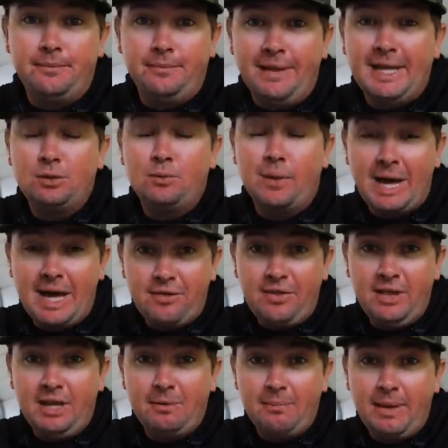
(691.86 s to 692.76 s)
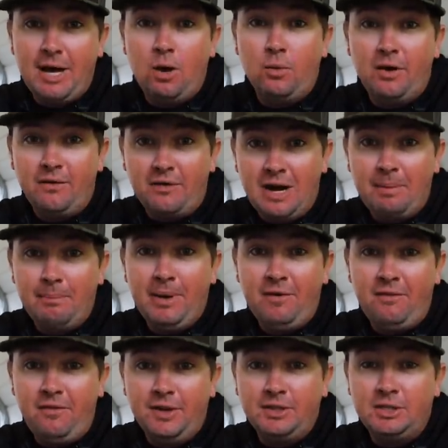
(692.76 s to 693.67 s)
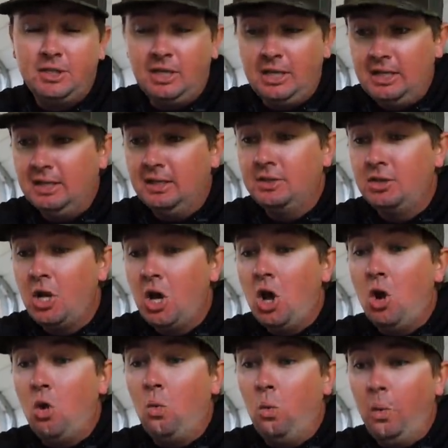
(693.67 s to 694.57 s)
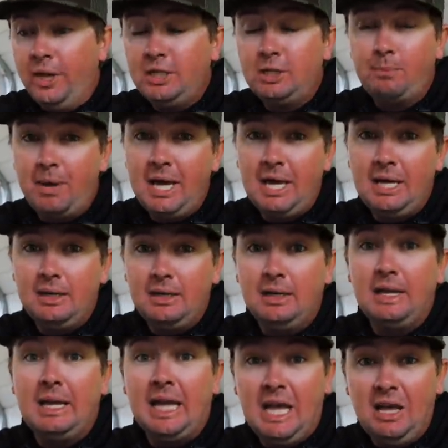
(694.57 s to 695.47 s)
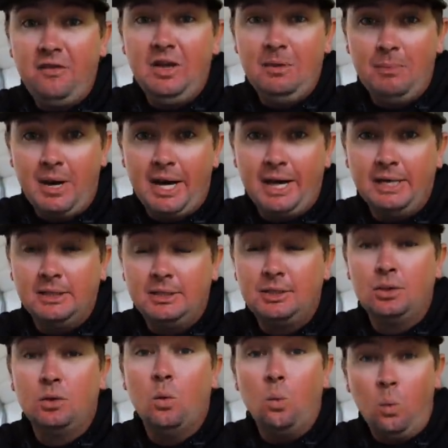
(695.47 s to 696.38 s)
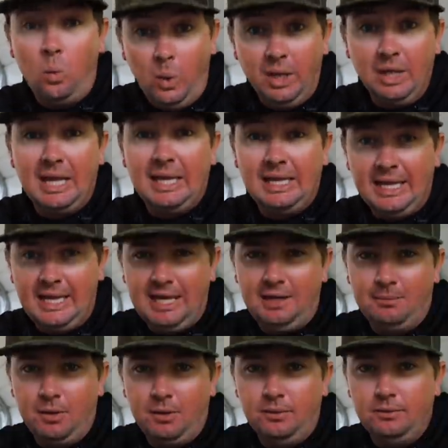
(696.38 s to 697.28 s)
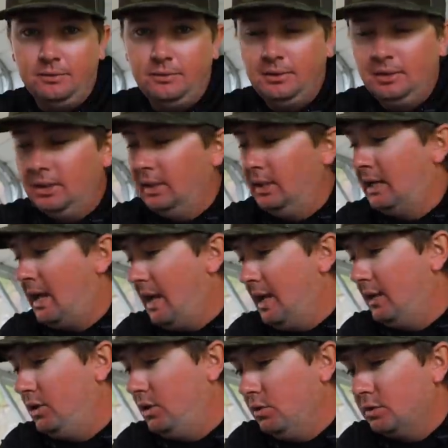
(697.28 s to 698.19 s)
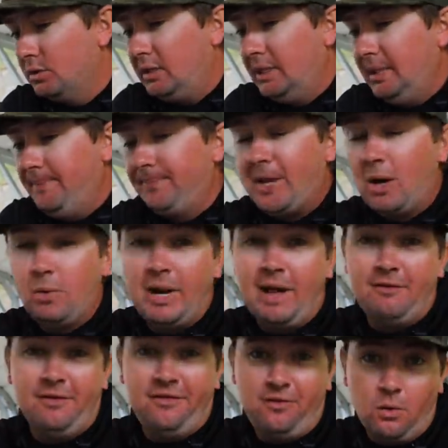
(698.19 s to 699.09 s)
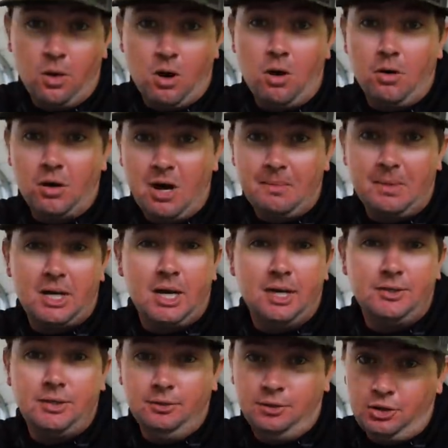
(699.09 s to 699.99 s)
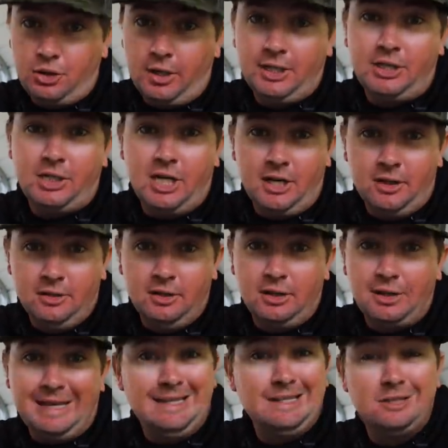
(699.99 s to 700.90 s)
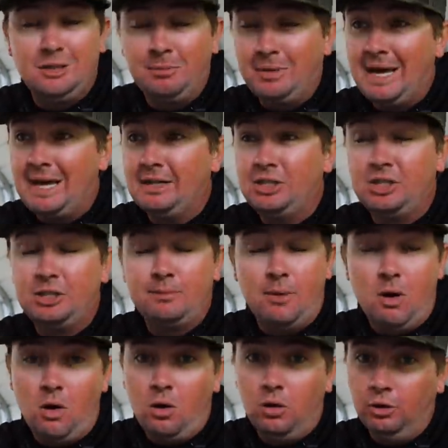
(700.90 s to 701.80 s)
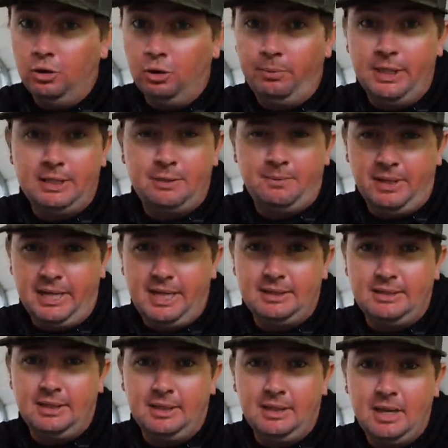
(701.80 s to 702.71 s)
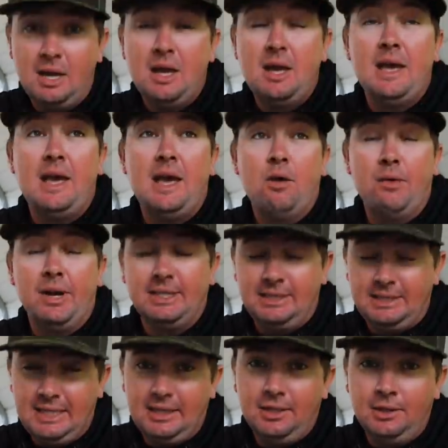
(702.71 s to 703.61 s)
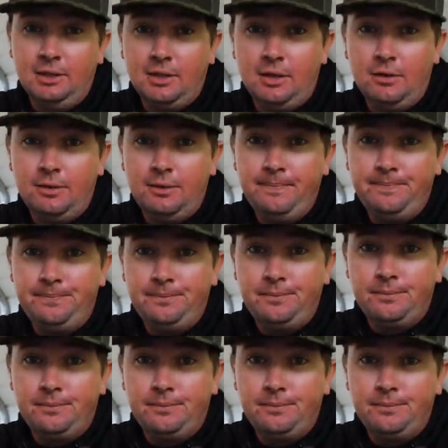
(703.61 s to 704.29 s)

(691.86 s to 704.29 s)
That's what I think about whenever I'm bed fishing is which bait, if he bites, will I land him on? And usually I want to have a 4 aught Gamakatsu straight shank hook and some kind of small little piece of plastic. And when I set the hook on him,